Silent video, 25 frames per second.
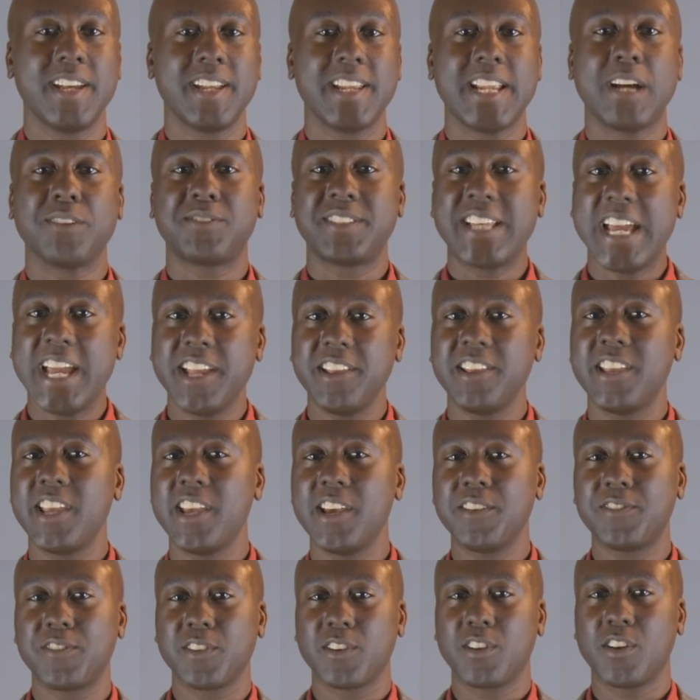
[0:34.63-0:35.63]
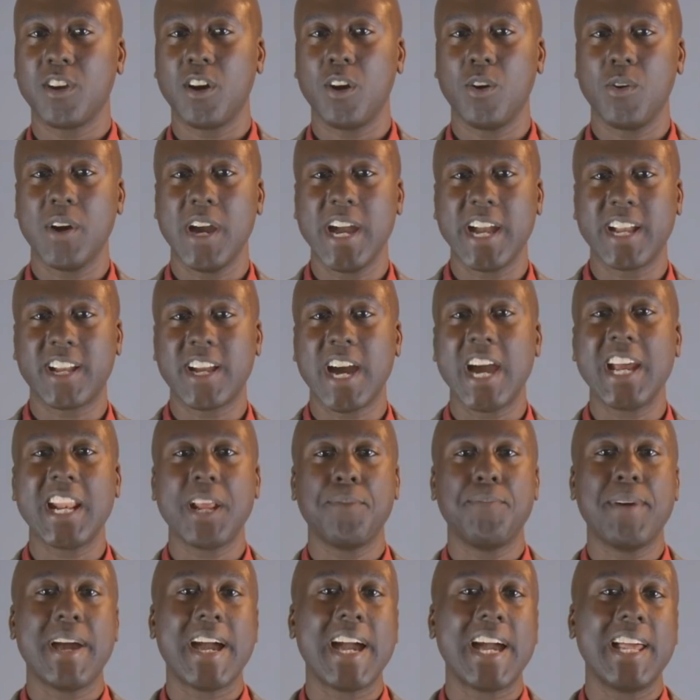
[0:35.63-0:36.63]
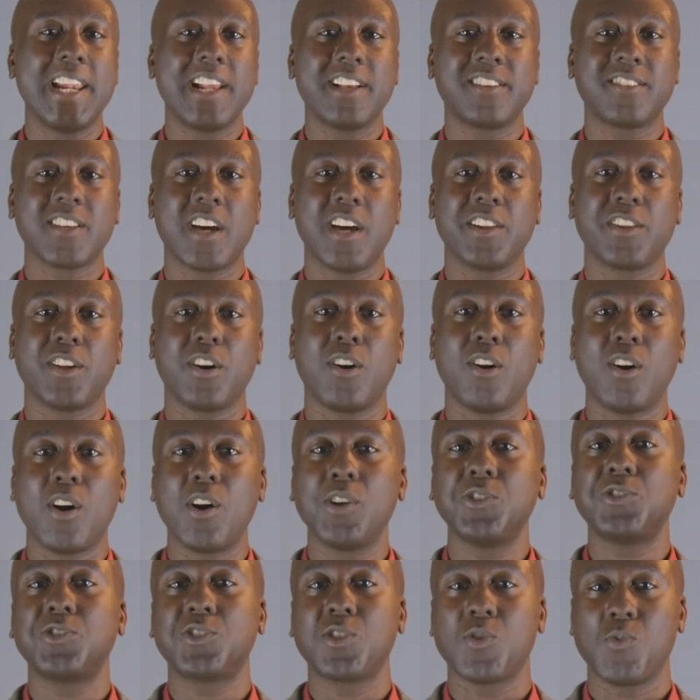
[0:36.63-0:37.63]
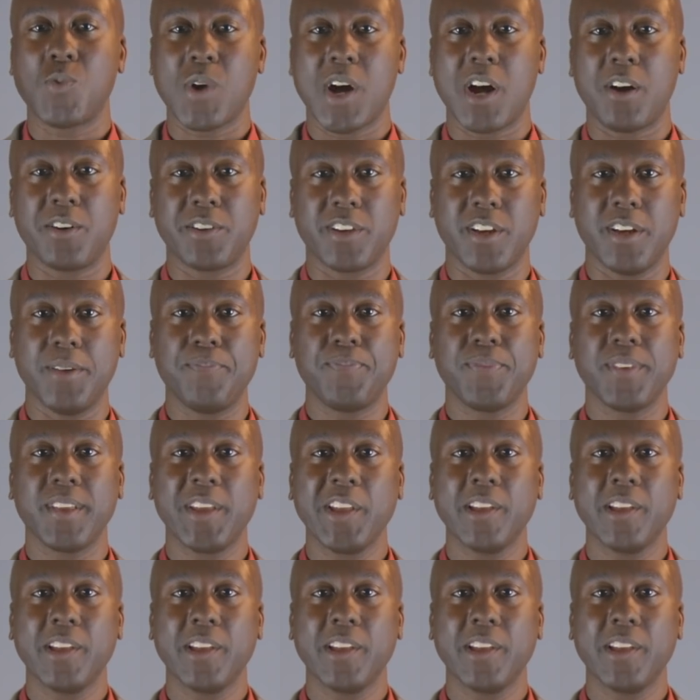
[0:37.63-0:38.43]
Now, 10 years ago, a guy named Alexander Osterwalder